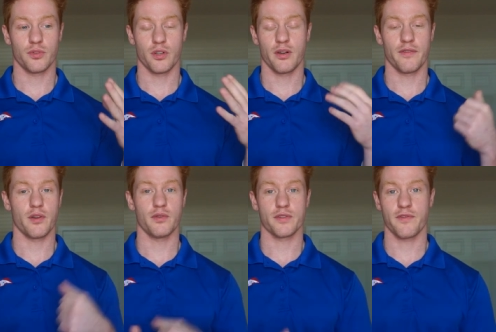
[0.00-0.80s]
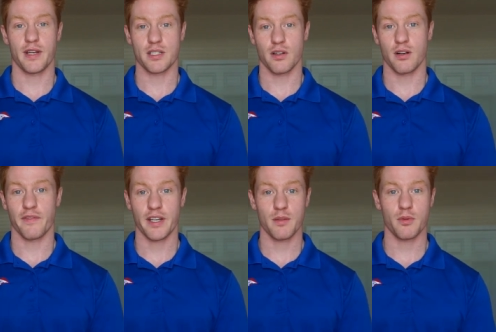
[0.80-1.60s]
you know, if those flights are
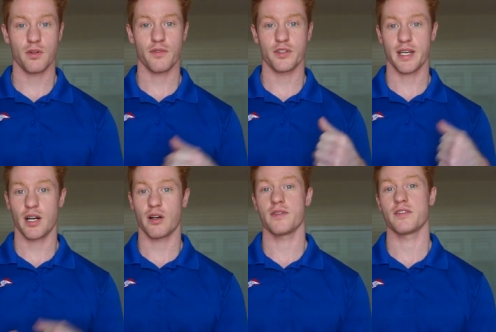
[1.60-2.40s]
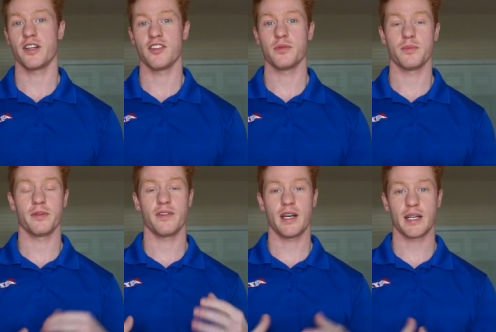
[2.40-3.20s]
available, if there's aircrafts available to be
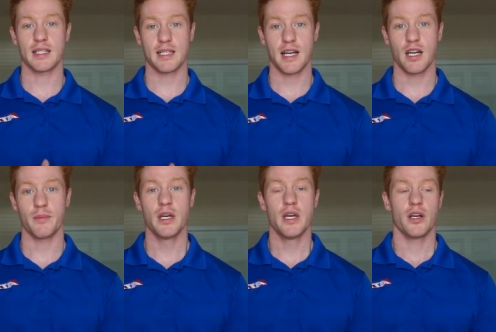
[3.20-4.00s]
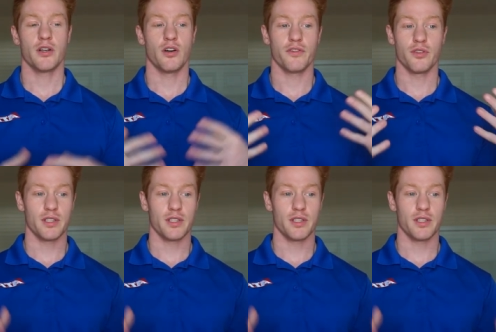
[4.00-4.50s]
flying at the time. You know, if you